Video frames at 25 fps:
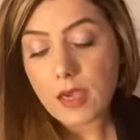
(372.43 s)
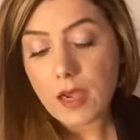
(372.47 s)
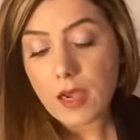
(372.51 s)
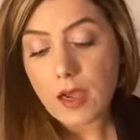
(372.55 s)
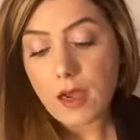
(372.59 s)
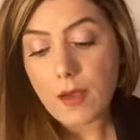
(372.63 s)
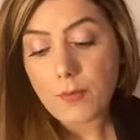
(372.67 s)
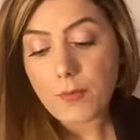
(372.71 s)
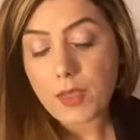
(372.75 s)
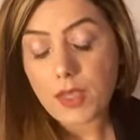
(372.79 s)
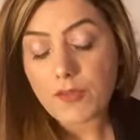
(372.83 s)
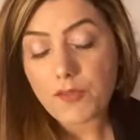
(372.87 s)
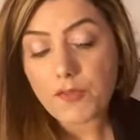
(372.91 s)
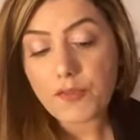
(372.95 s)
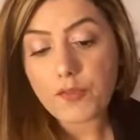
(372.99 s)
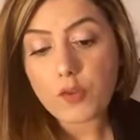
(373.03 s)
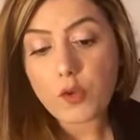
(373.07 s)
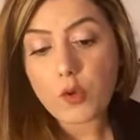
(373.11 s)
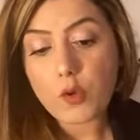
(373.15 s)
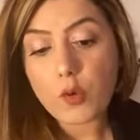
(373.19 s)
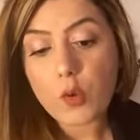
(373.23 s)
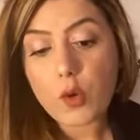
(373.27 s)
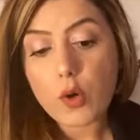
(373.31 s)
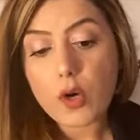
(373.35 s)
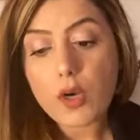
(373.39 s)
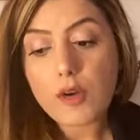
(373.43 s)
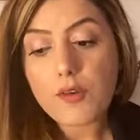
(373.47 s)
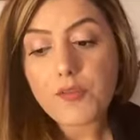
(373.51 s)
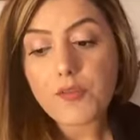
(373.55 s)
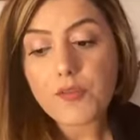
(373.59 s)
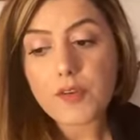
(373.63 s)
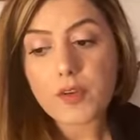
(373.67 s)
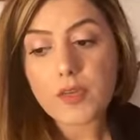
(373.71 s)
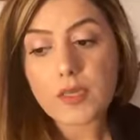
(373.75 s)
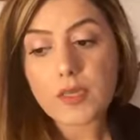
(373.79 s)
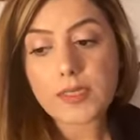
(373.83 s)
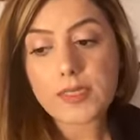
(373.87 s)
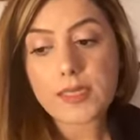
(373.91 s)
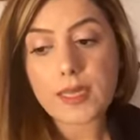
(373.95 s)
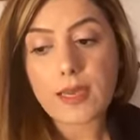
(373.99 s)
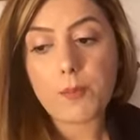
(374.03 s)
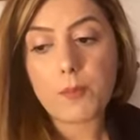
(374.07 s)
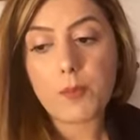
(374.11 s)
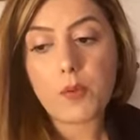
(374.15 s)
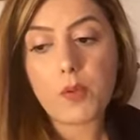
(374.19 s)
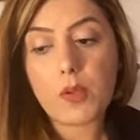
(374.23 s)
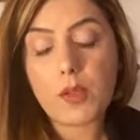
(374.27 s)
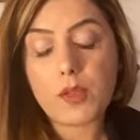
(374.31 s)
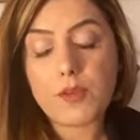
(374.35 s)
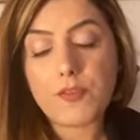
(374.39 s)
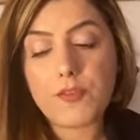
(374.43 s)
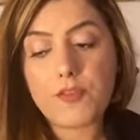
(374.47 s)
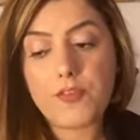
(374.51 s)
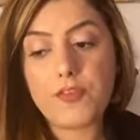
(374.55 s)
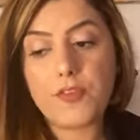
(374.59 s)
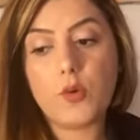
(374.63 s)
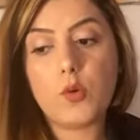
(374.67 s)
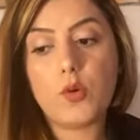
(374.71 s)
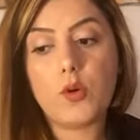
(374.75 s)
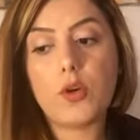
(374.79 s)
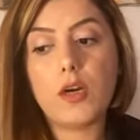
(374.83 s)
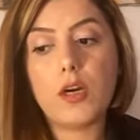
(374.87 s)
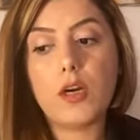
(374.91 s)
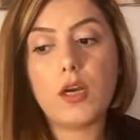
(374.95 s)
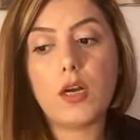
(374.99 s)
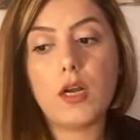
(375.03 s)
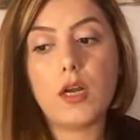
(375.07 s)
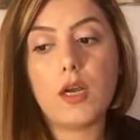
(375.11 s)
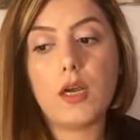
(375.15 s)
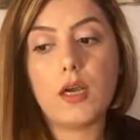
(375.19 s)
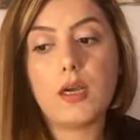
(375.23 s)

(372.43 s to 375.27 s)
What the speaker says: If your, for example, if your